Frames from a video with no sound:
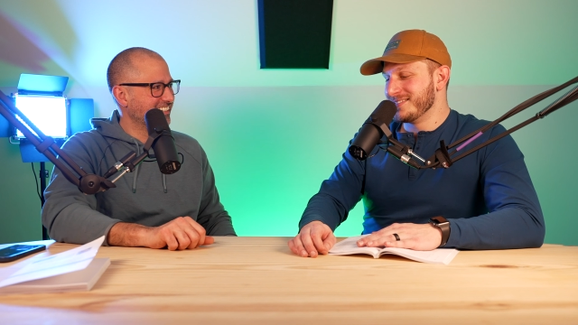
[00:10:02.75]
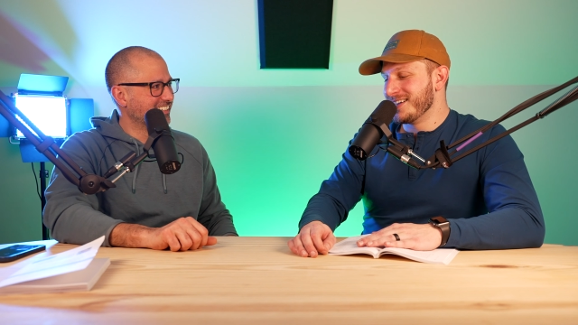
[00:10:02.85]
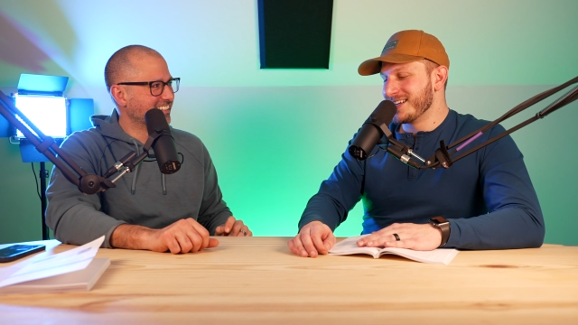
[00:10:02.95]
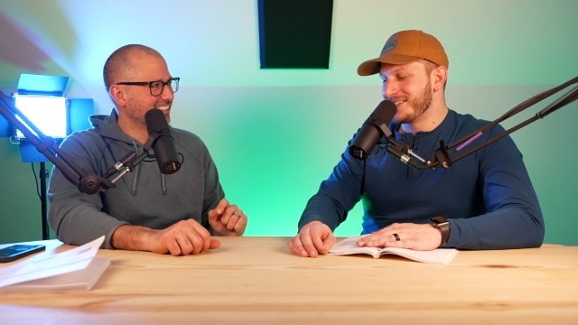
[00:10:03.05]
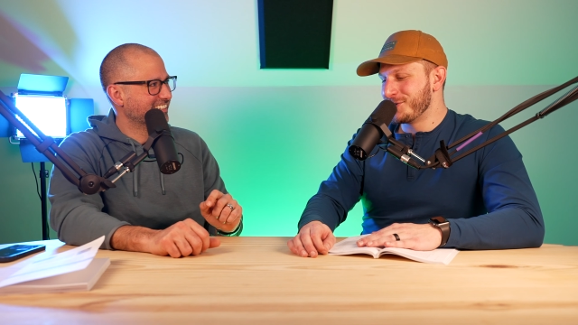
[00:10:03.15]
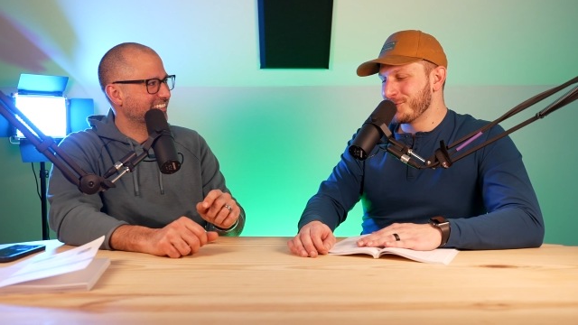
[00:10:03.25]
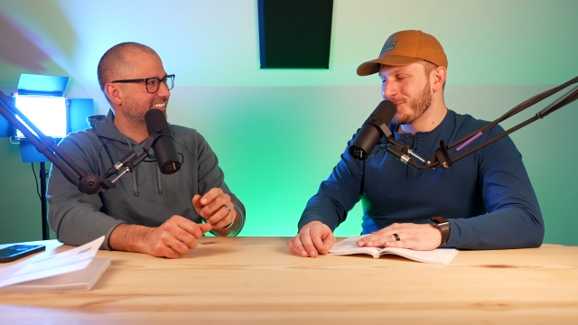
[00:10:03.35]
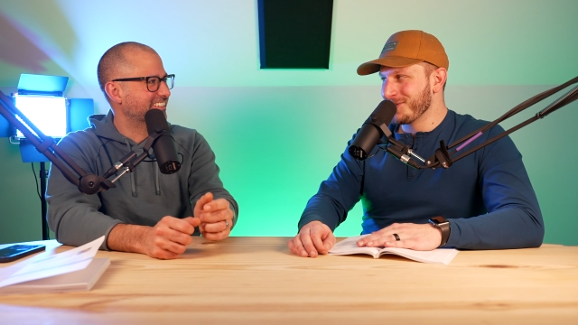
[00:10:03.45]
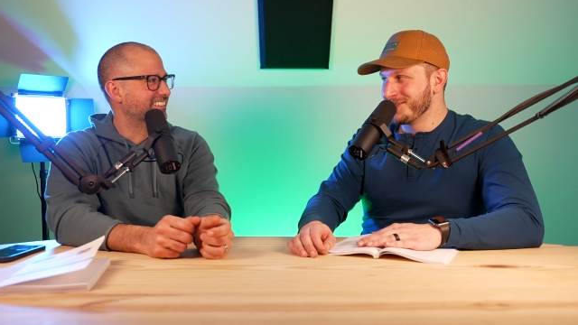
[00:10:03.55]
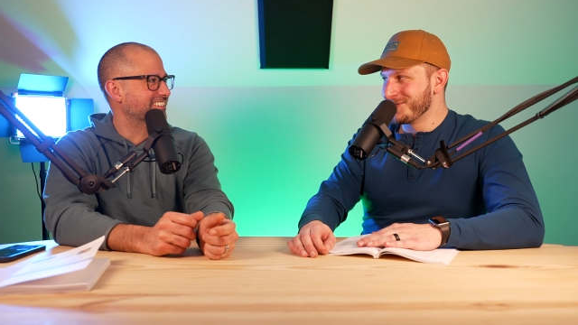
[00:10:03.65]
Speaker 1: "Nice
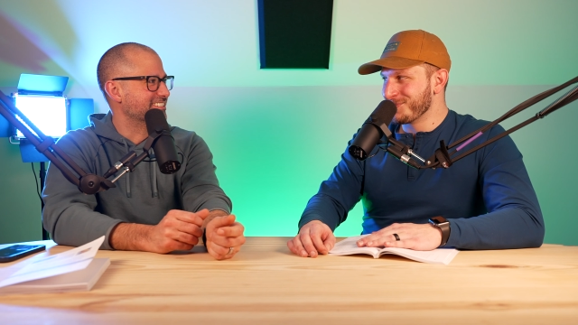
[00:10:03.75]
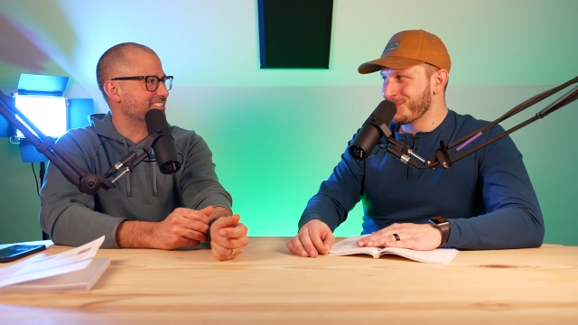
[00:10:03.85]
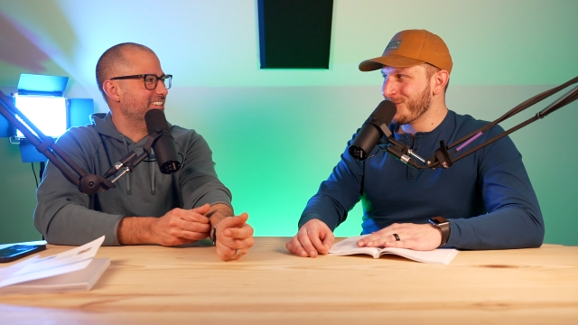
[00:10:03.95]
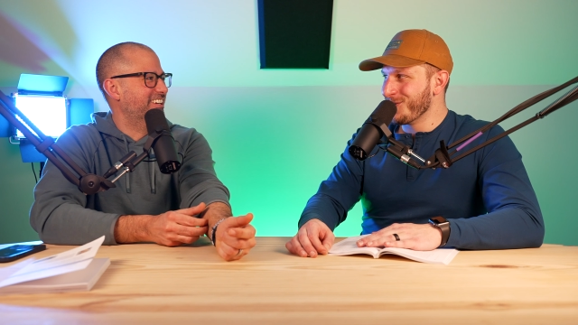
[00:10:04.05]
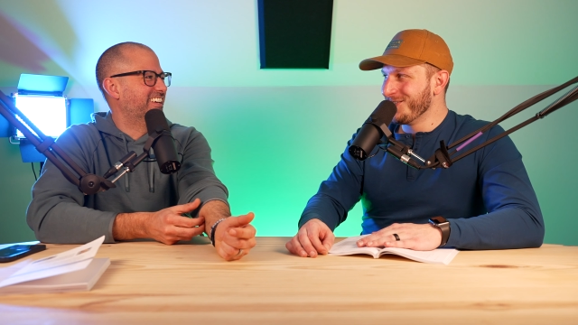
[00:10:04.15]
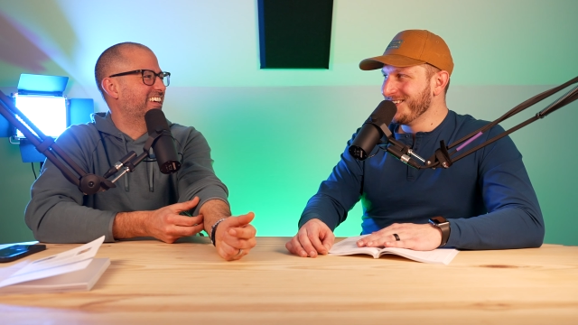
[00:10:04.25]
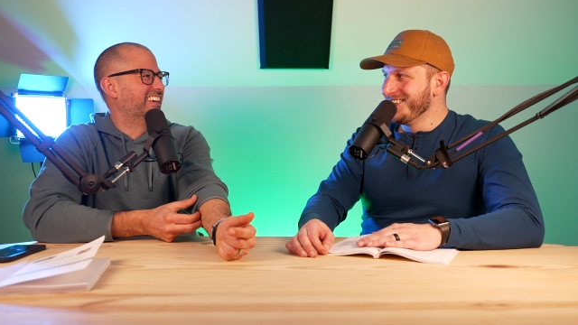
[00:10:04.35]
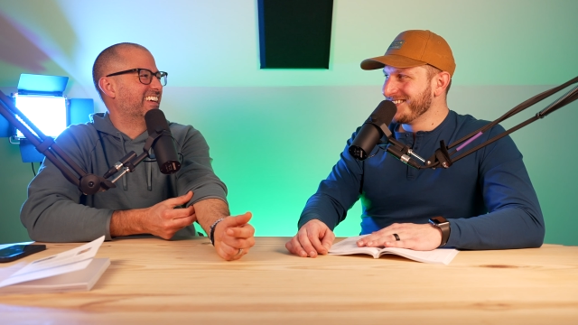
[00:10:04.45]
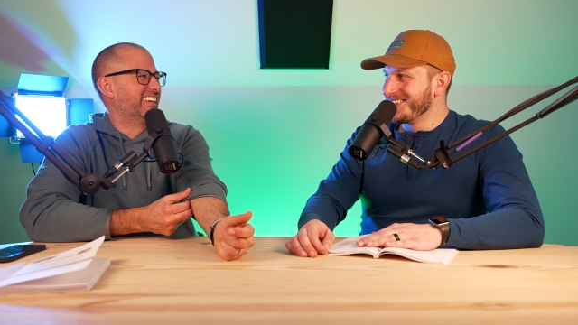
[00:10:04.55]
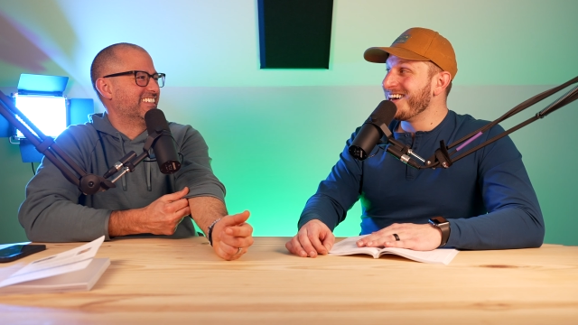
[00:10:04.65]
Jordans, bro."
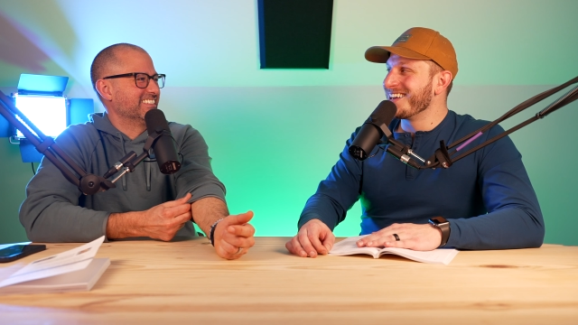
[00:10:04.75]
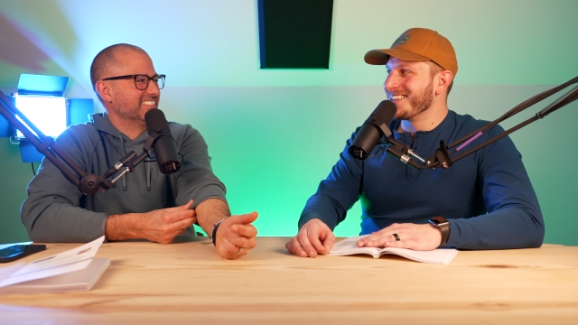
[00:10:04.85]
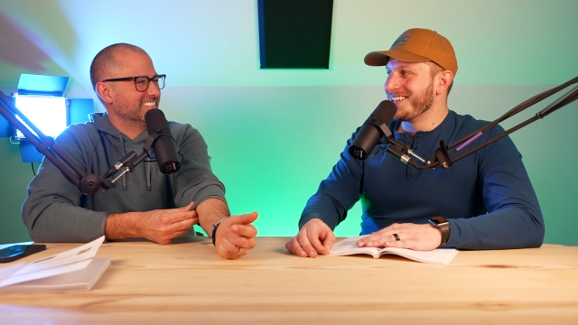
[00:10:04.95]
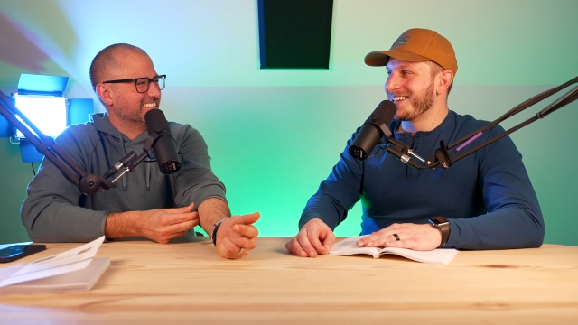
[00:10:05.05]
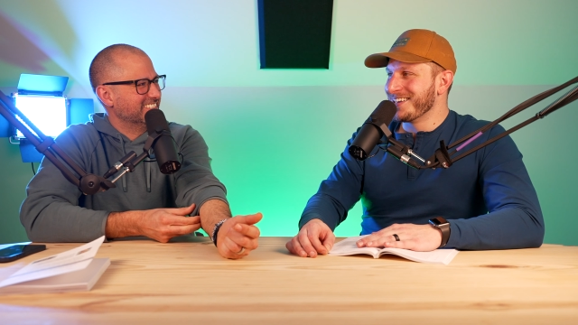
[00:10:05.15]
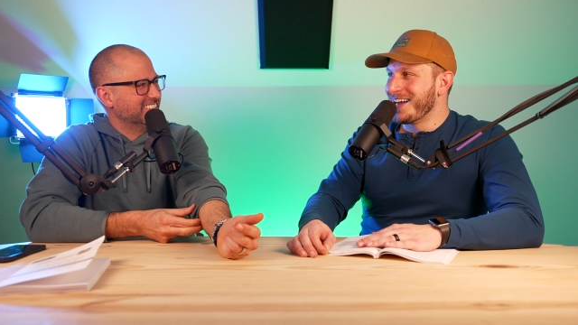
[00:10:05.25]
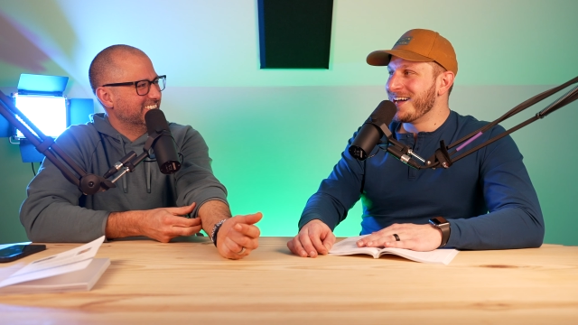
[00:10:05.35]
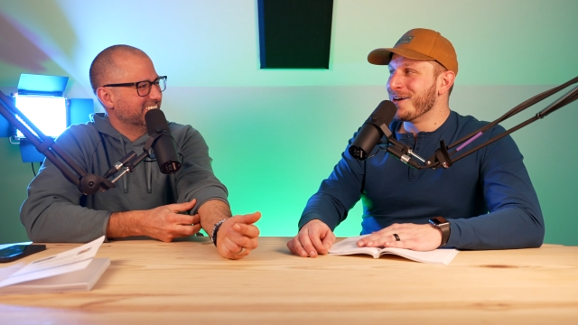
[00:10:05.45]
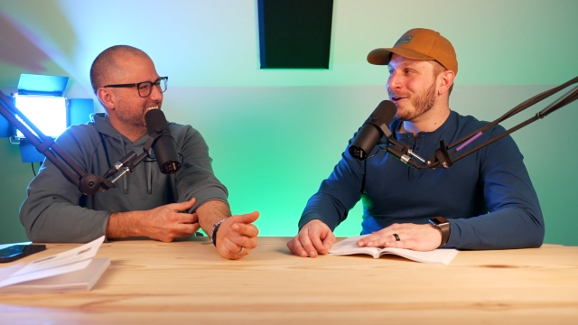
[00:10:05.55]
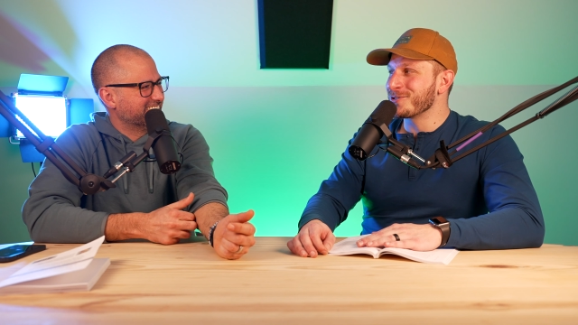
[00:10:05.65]
like
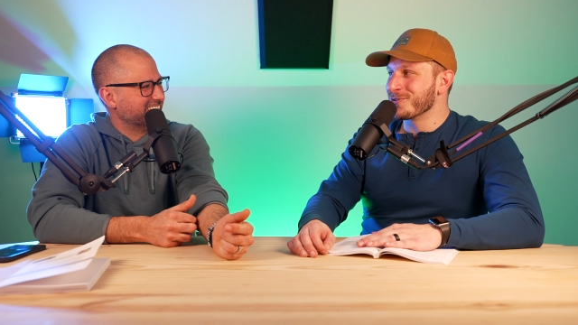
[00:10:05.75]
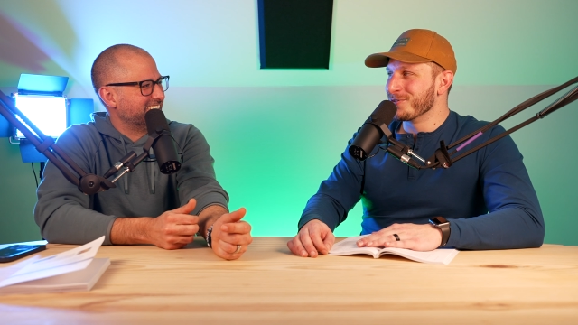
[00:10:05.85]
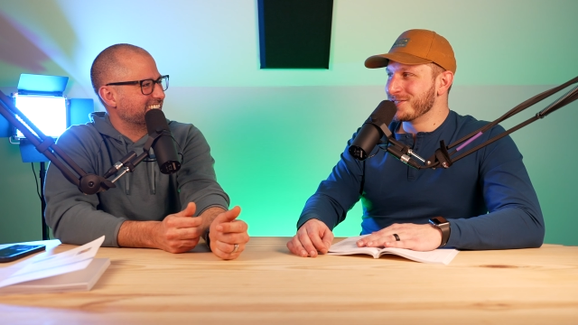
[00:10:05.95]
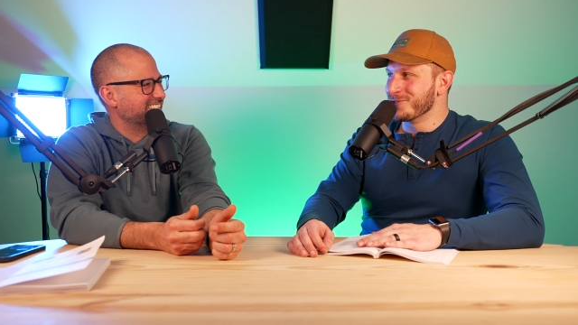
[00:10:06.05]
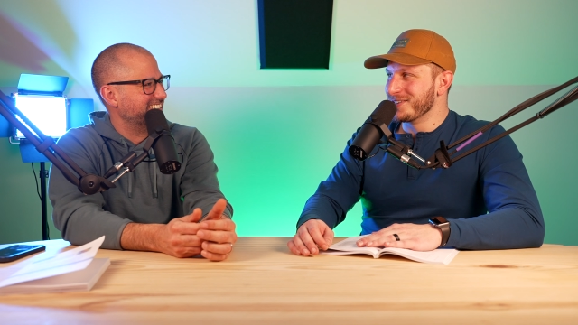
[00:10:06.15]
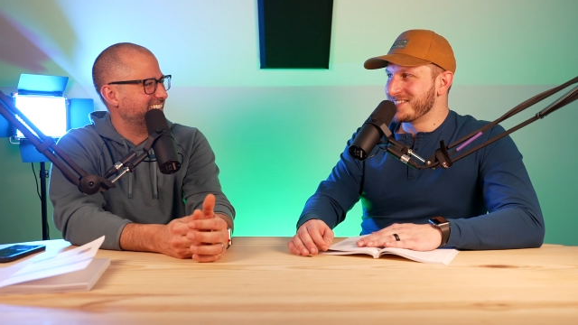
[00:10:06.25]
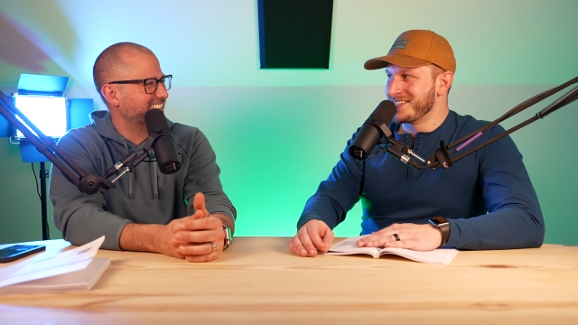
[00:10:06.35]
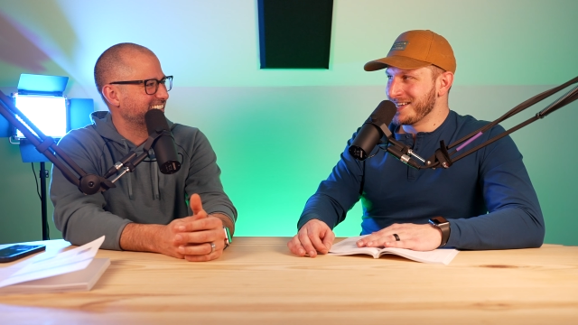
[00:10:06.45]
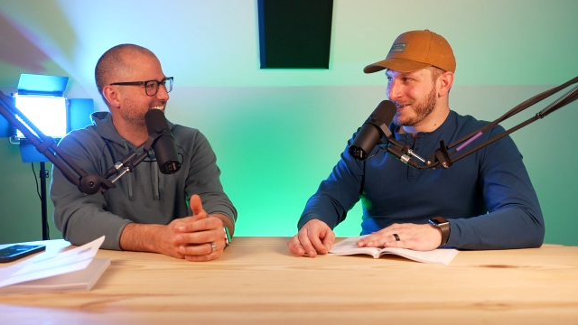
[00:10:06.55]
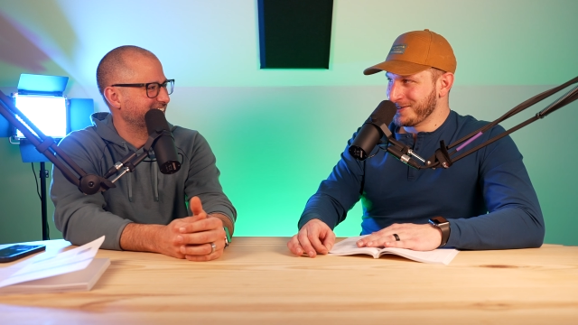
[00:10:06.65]
I also enjoy
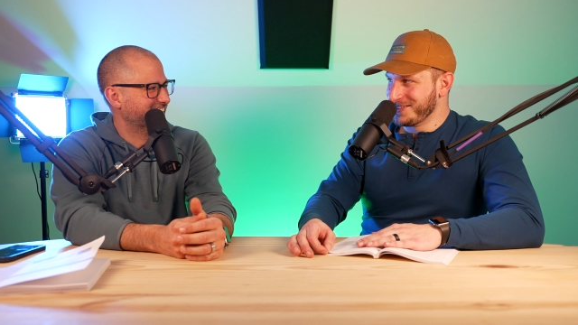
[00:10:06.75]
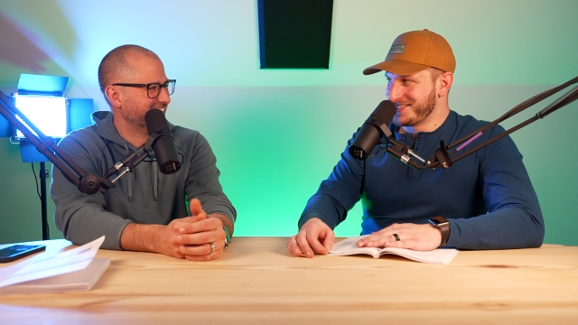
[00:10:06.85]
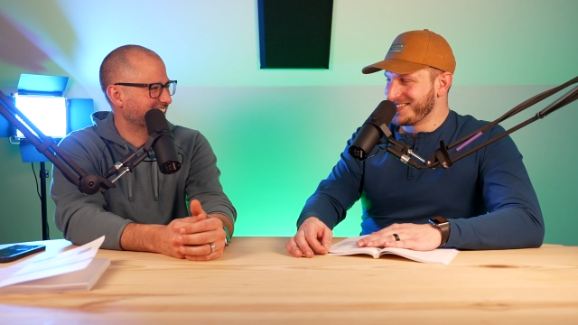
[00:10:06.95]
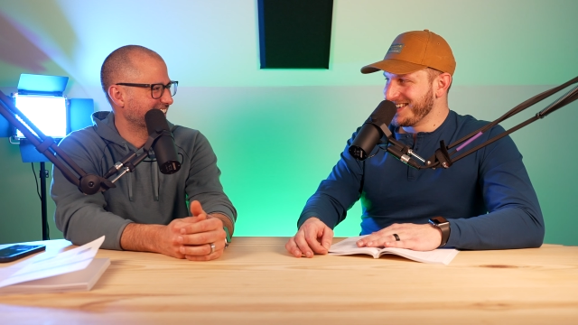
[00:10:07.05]
sneakers,